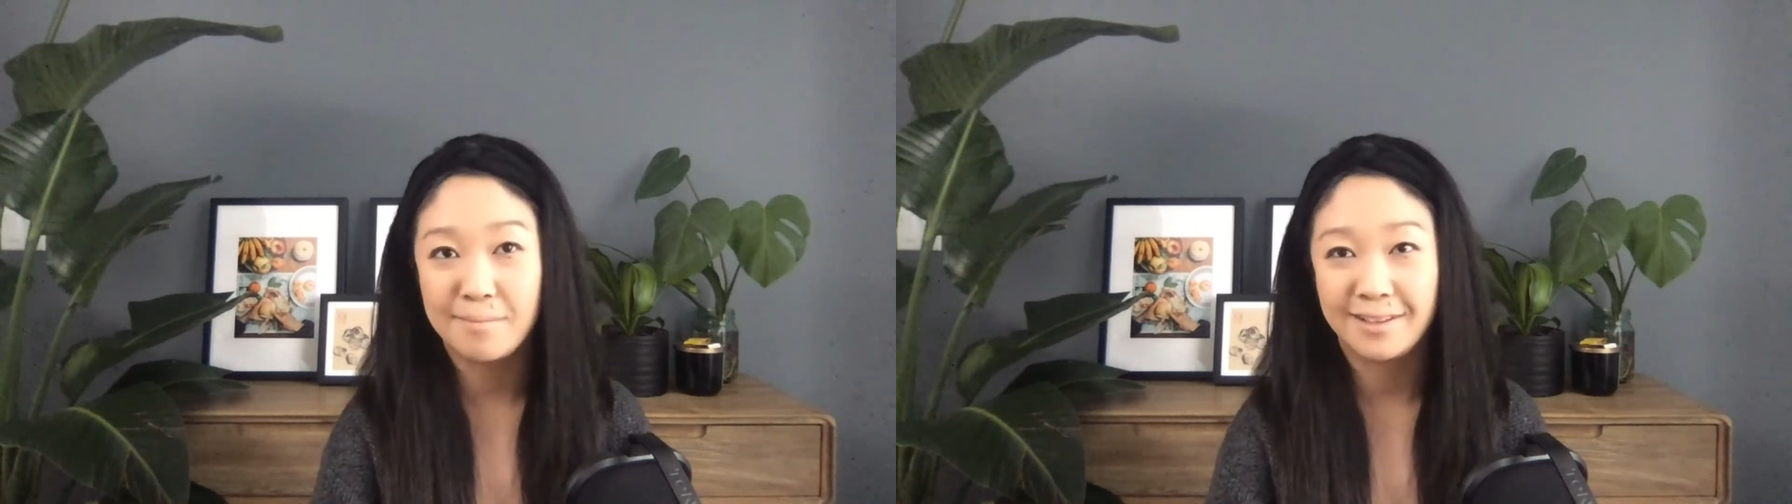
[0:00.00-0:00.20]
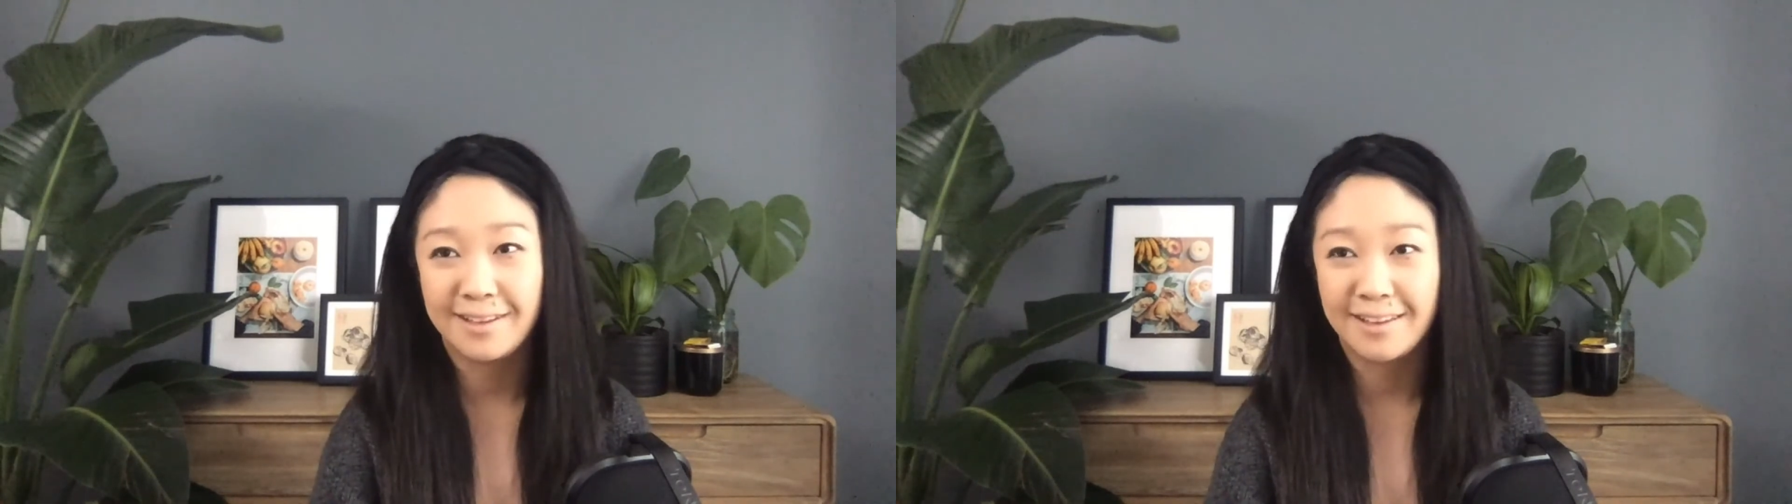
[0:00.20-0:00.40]

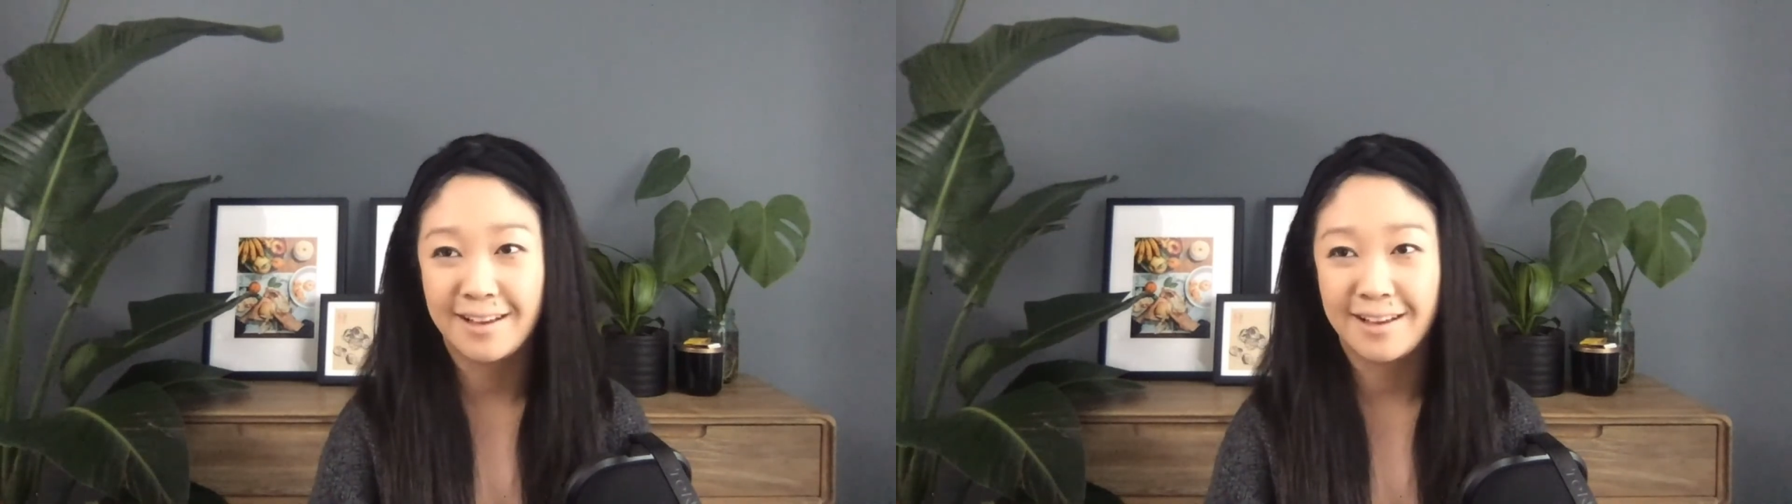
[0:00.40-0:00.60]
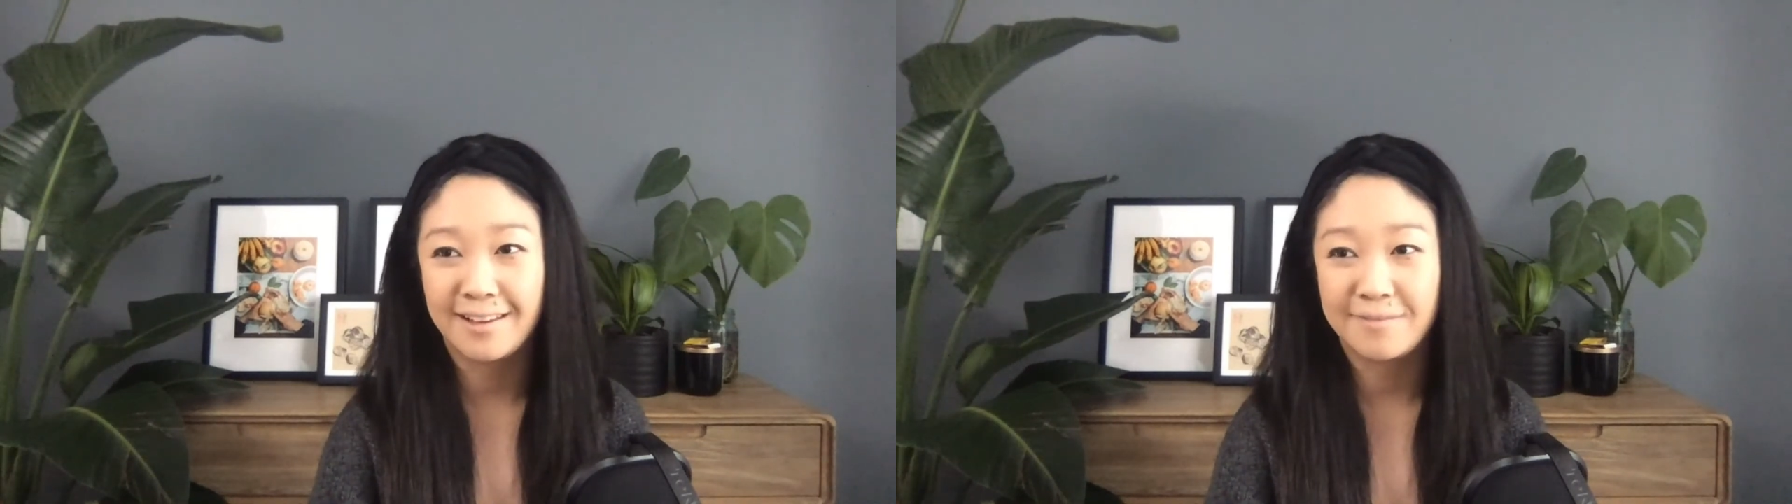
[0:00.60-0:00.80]
but
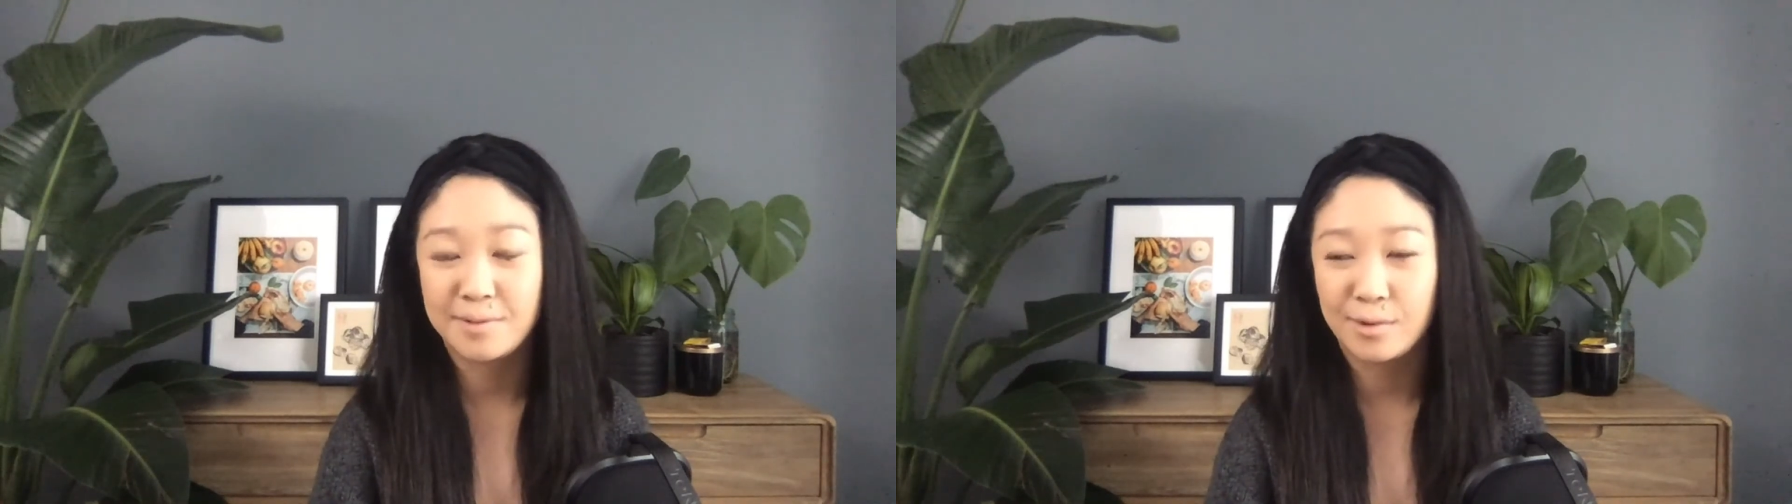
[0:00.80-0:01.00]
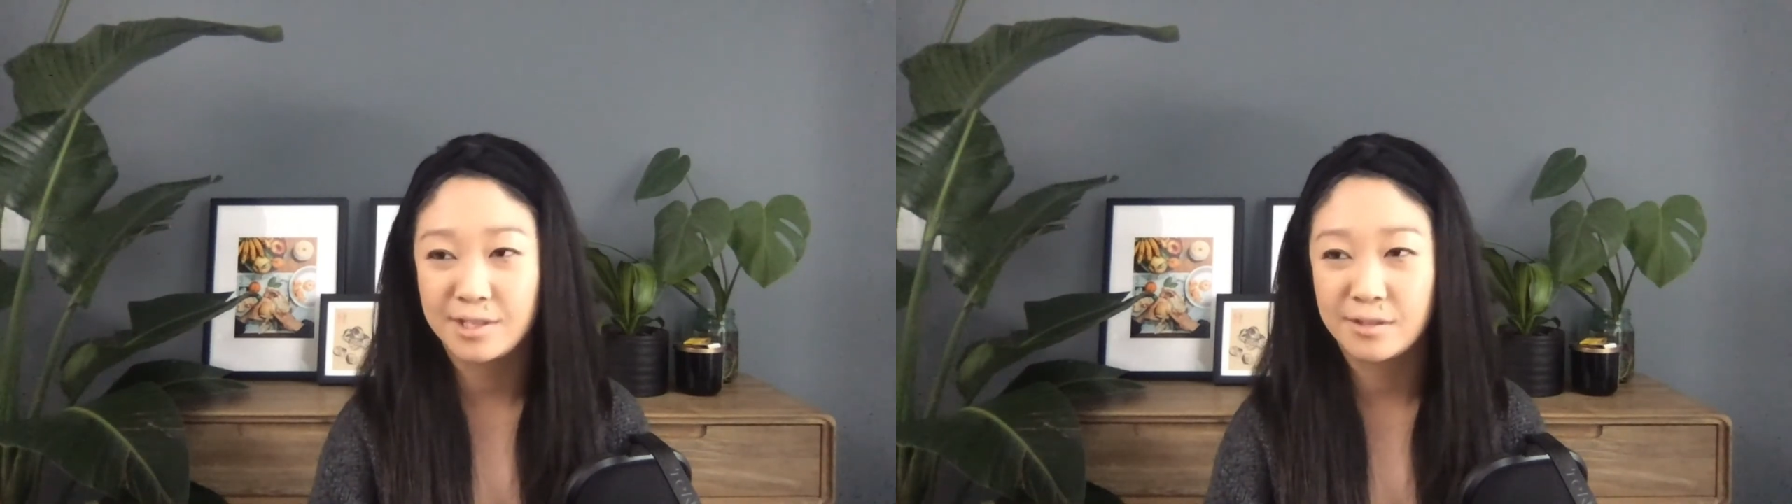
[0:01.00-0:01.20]
like I've
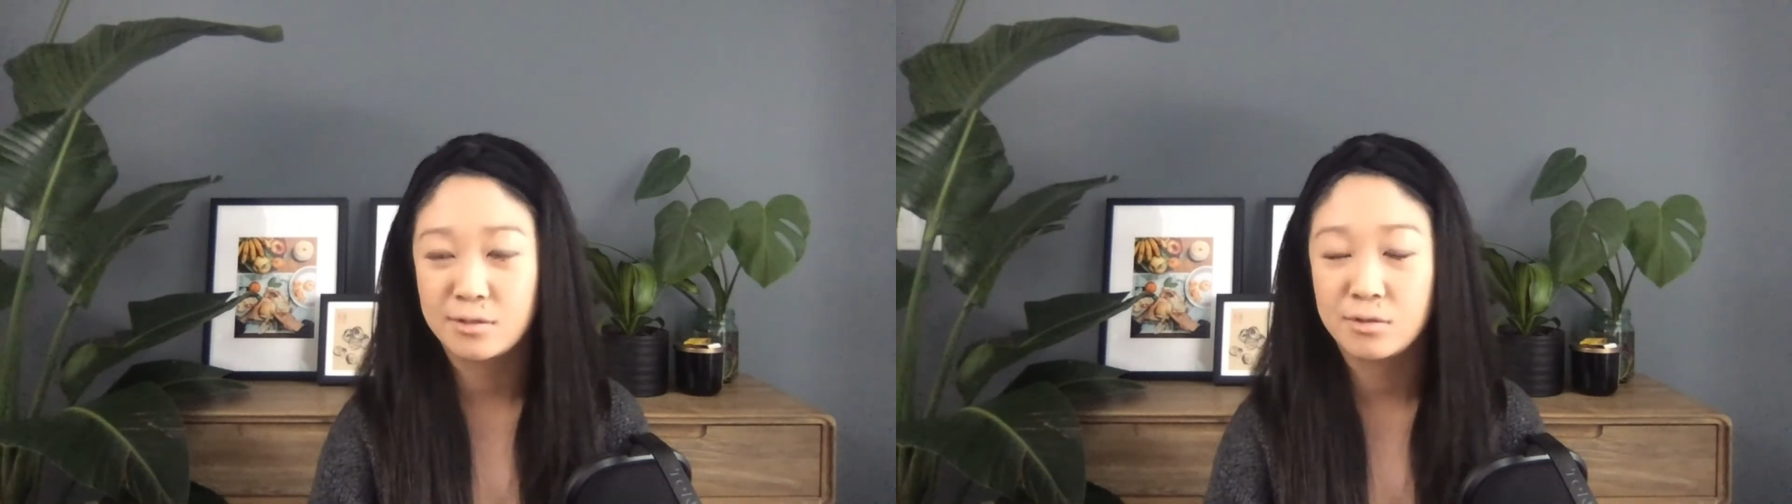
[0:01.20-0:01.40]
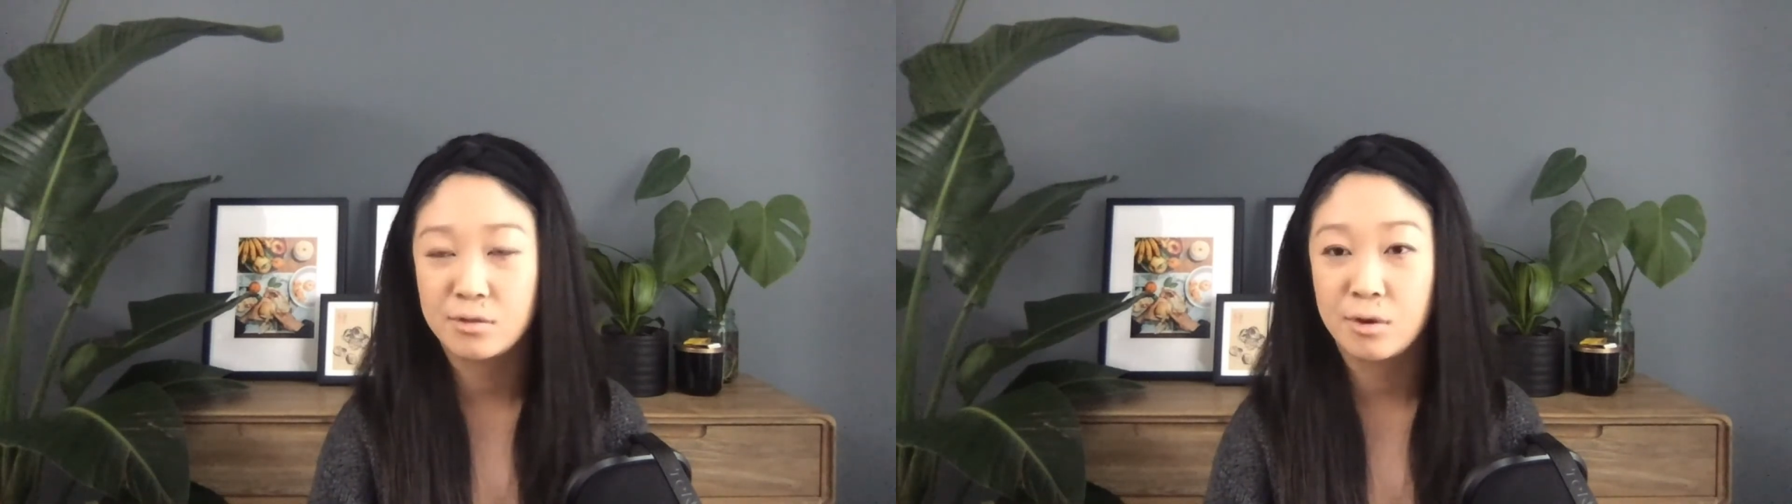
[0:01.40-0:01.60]
been watching
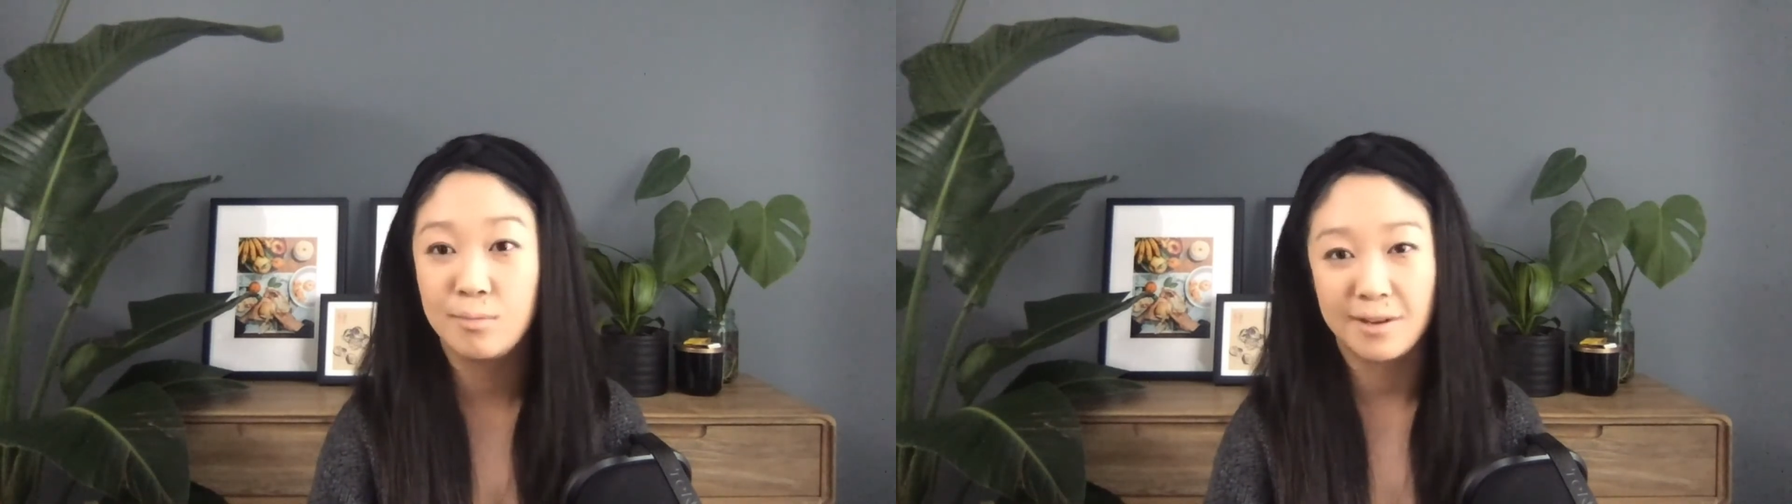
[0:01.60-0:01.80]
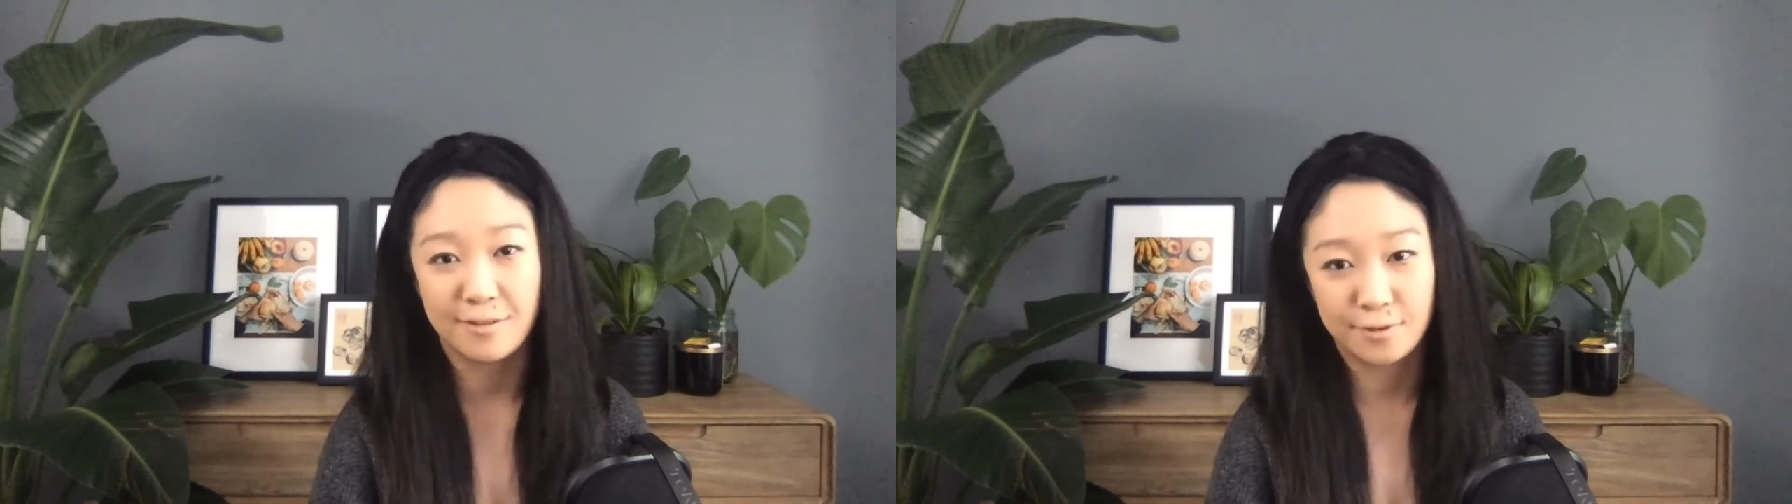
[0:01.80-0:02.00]
so many